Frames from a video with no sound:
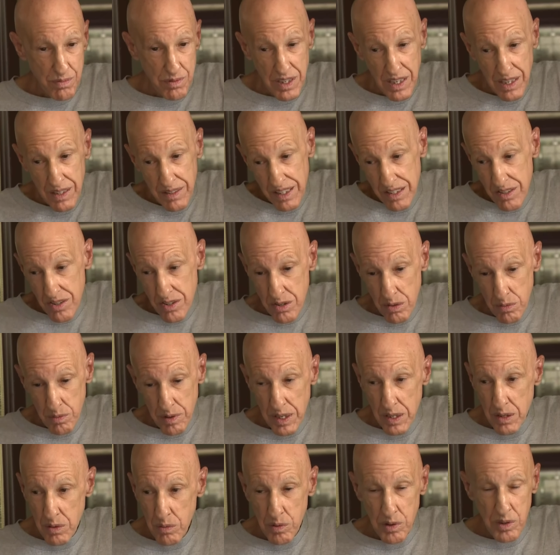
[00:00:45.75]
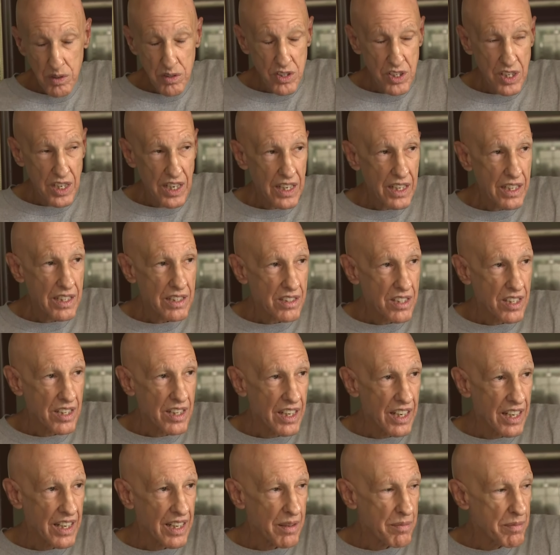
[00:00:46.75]
Well, that's the way the world's getting
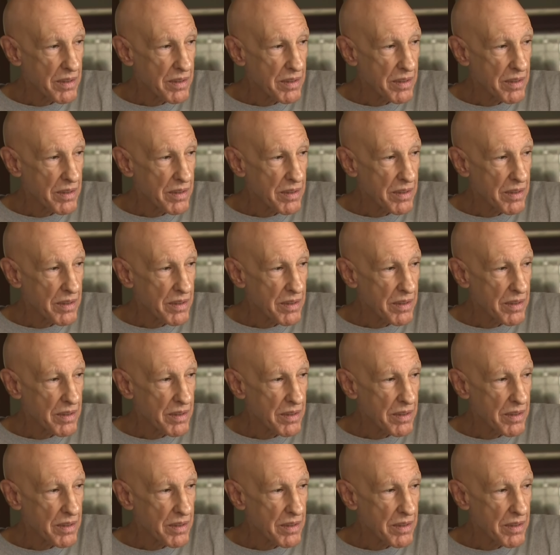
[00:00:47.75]
today.